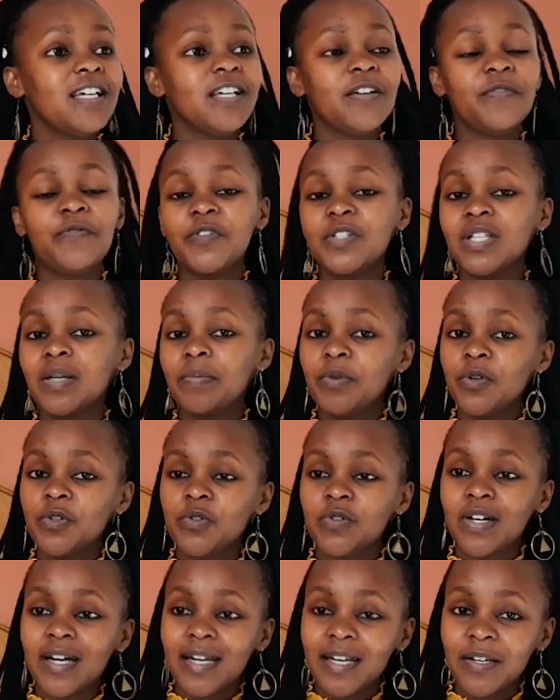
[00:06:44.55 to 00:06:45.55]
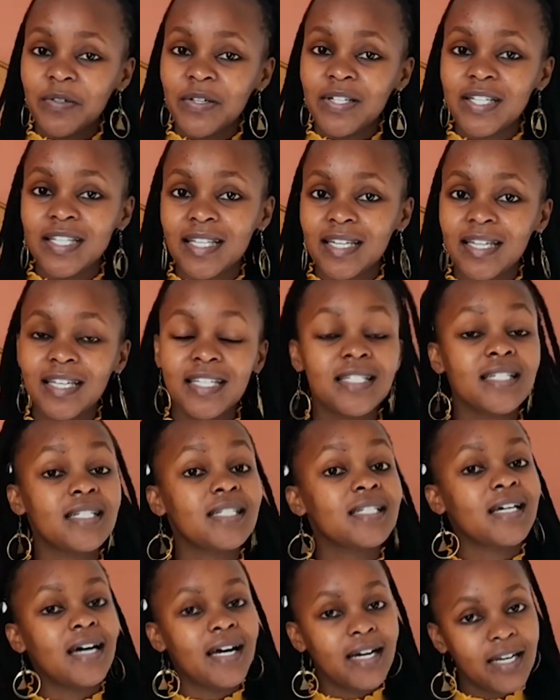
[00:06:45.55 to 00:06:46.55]
If you're supposed to carry 23,
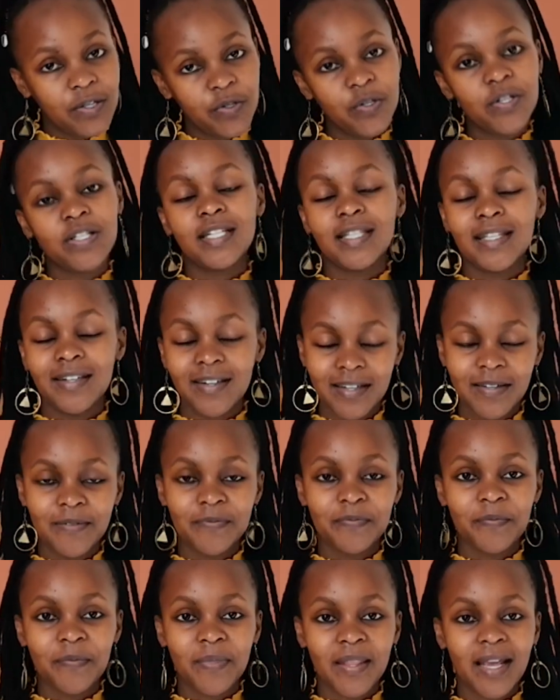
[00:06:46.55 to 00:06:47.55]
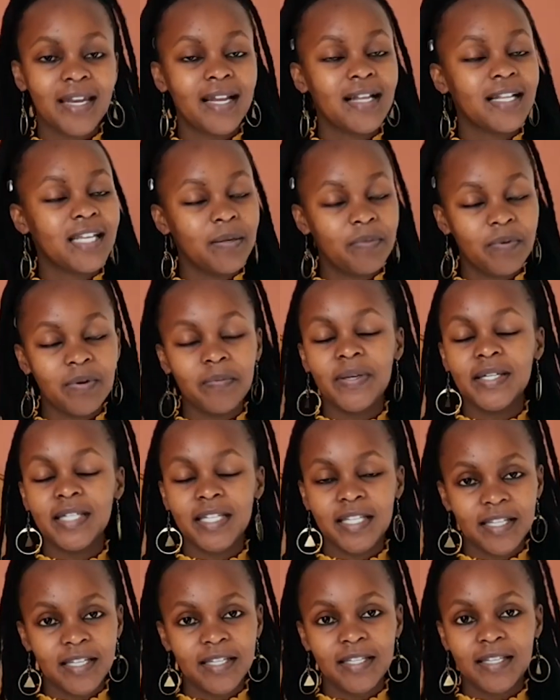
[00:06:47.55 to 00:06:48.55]
just carry 23. And I'll keep
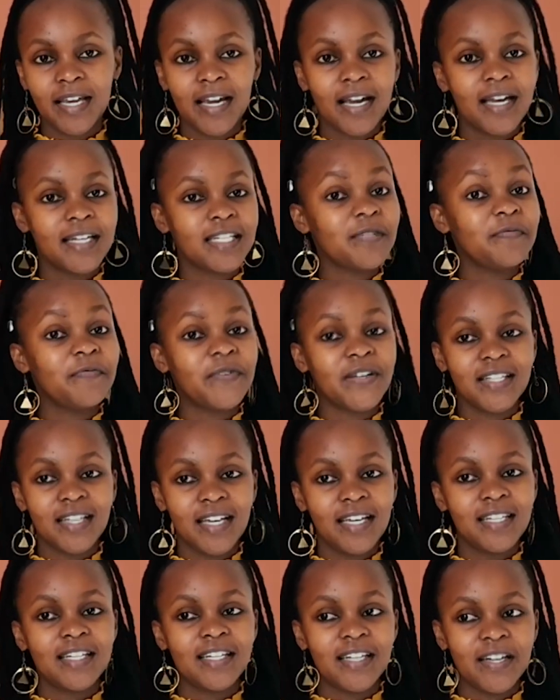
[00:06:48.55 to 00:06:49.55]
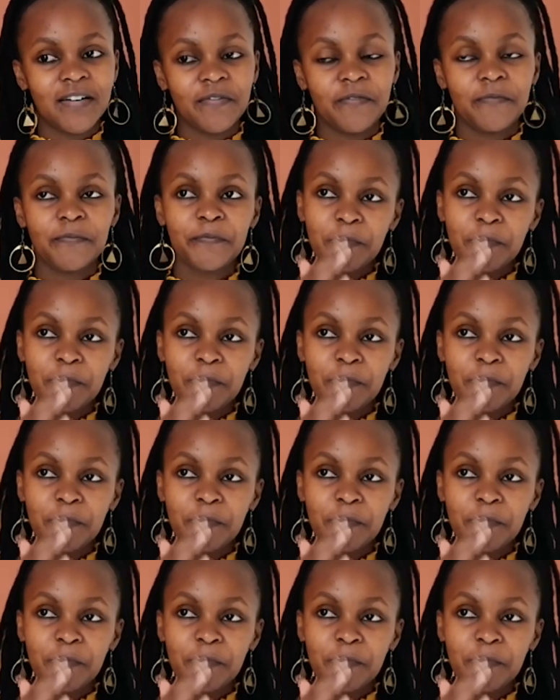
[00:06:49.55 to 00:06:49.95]
repeating this. I can't emphasize enough.